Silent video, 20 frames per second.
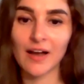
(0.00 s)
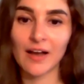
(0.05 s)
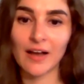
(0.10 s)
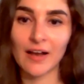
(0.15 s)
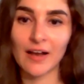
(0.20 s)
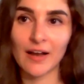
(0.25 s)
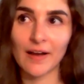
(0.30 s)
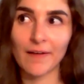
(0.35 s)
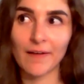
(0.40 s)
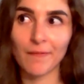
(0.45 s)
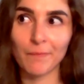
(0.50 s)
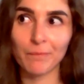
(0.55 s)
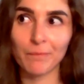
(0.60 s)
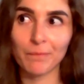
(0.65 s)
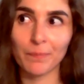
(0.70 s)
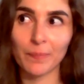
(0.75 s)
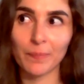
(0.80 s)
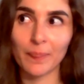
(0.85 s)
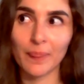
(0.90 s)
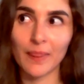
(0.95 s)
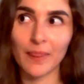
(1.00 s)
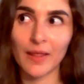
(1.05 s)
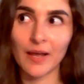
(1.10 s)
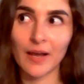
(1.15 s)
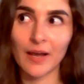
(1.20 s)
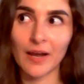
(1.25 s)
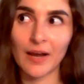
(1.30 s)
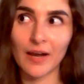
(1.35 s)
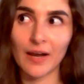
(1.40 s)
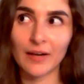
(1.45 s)
um,
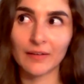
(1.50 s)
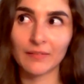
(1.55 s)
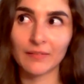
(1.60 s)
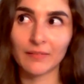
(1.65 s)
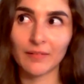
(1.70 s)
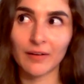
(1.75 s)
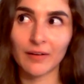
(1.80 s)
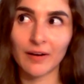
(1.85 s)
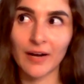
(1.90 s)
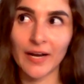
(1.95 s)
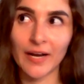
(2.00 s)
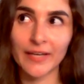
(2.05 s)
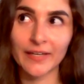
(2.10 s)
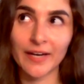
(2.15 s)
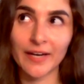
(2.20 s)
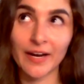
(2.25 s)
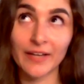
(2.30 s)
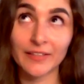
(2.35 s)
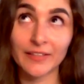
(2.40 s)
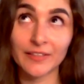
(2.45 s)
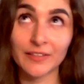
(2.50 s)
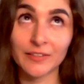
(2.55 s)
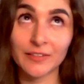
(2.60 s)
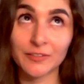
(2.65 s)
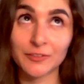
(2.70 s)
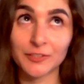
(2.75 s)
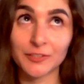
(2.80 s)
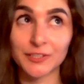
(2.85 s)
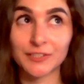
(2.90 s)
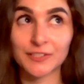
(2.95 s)
I kind
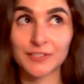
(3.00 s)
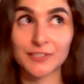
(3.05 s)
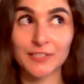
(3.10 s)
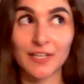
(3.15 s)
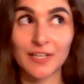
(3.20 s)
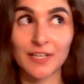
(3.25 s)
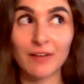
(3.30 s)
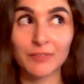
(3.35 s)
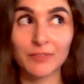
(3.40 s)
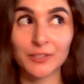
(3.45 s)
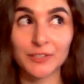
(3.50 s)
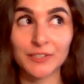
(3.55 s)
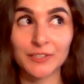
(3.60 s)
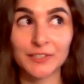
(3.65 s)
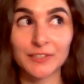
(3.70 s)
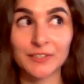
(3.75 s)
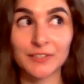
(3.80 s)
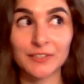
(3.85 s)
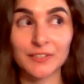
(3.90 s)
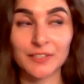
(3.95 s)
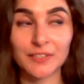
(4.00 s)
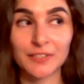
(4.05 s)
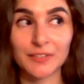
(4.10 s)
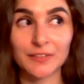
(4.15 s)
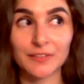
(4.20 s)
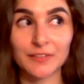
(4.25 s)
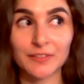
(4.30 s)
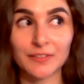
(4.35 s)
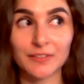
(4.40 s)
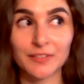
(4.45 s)
of rediscovered it
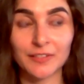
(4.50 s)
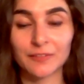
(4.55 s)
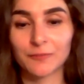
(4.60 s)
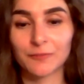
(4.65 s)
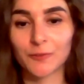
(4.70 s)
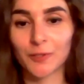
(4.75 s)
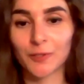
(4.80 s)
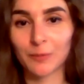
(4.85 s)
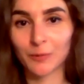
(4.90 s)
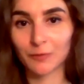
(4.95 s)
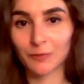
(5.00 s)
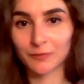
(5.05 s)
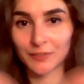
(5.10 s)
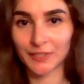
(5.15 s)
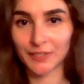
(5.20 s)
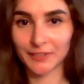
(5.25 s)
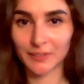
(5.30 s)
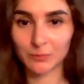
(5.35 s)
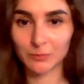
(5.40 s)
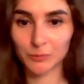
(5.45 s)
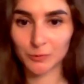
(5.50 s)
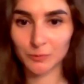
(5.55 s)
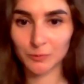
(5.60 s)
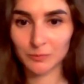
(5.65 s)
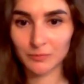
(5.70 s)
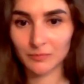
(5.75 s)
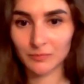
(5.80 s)
in a form of DataBoom.